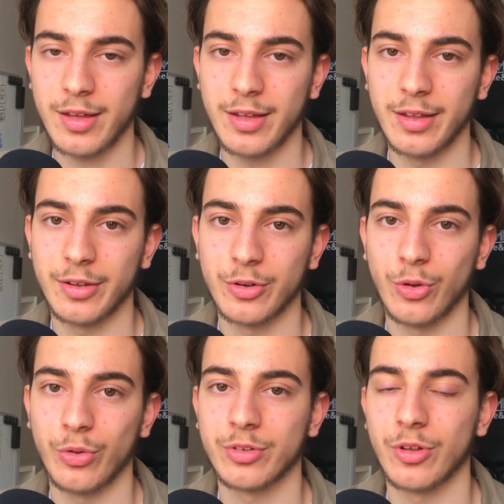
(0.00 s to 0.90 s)
It could
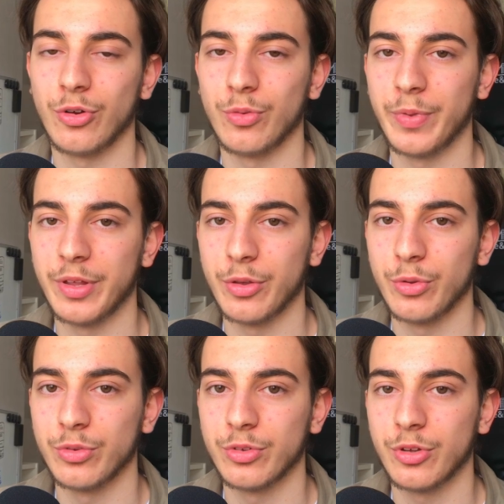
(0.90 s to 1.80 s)
also be
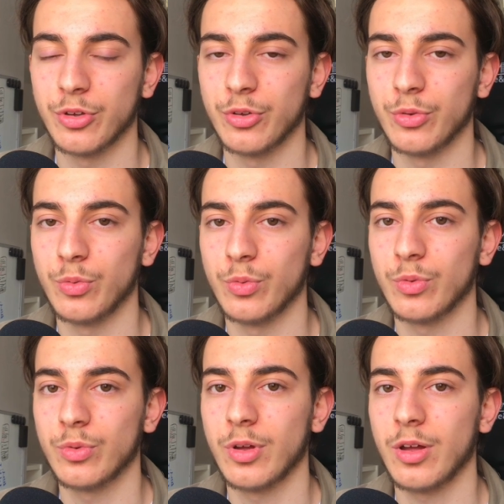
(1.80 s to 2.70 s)
used to
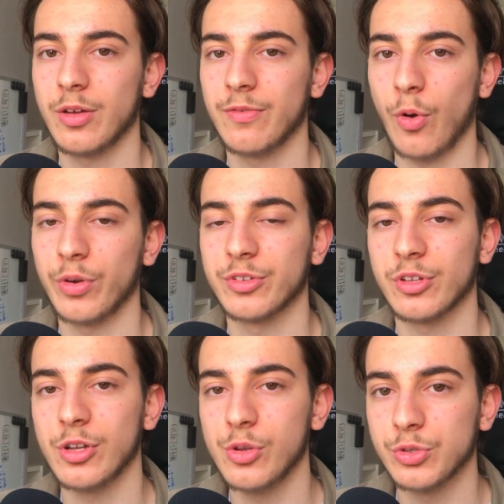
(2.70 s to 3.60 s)
find
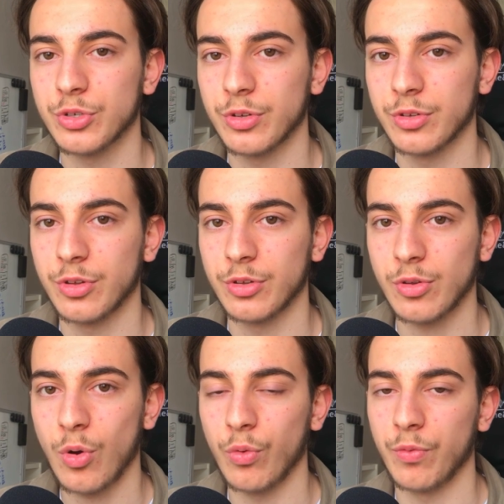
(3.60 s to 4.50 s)
solutions to
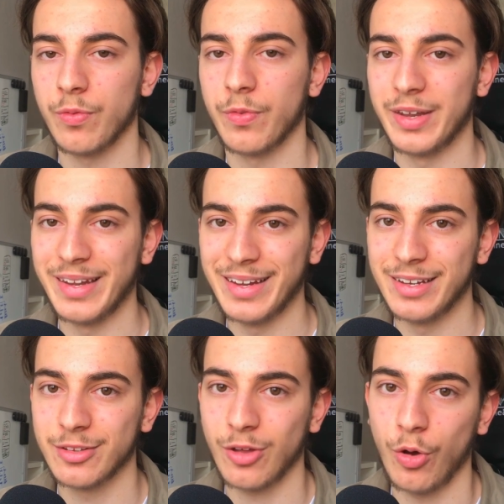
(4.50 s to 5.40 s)
solve the
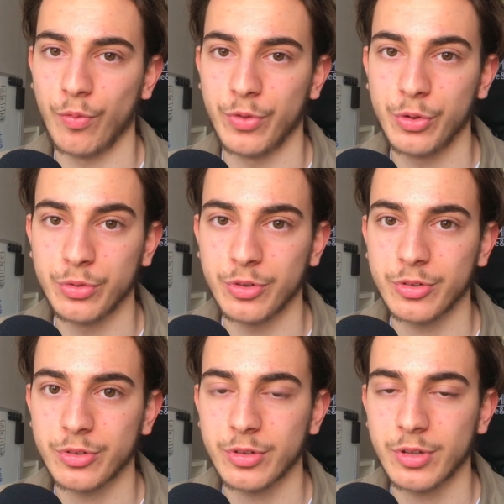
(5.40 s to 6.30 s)
needs of
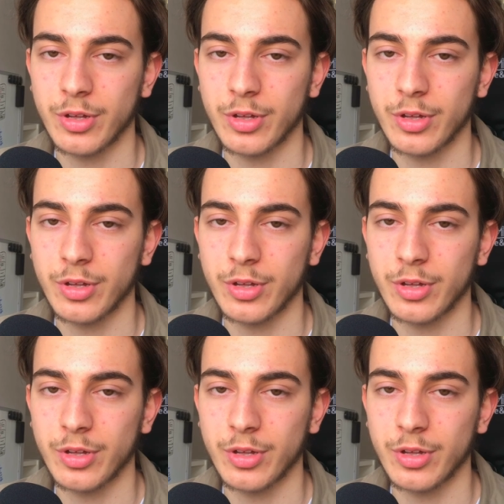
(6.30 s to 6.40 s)
users.